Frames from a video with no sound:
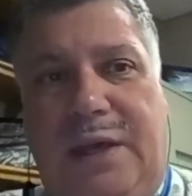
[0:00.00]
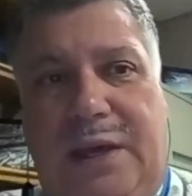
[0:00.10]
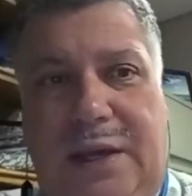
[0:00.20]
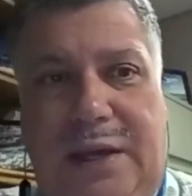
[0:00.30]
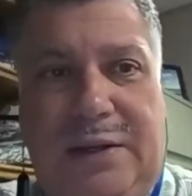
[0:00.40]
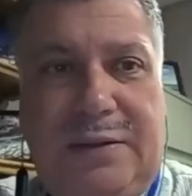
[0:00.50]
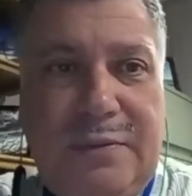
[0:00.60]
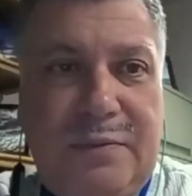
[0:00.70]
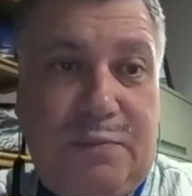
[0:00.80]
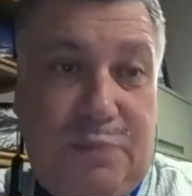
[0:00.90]
and
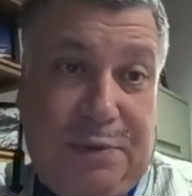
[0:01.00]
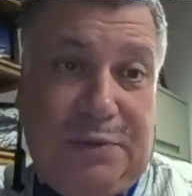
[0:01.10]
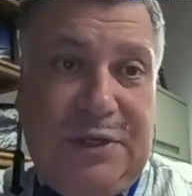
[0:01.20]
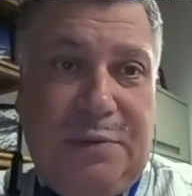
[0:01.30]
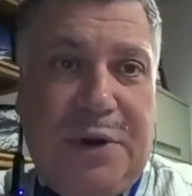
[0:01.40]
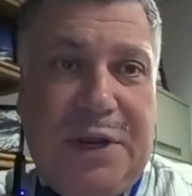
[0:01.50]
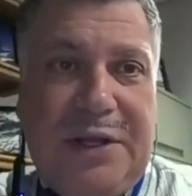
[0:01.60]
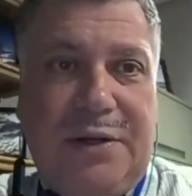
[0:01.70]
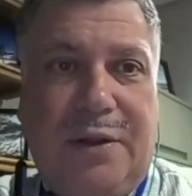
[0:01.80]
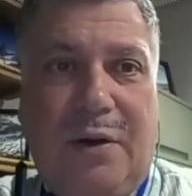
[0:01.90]
people didn't break
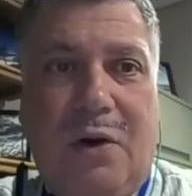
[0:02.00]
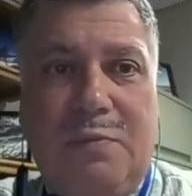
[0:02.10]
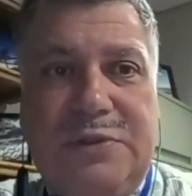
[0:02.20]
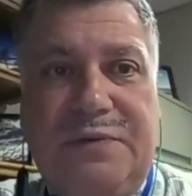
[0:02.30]
into their homes.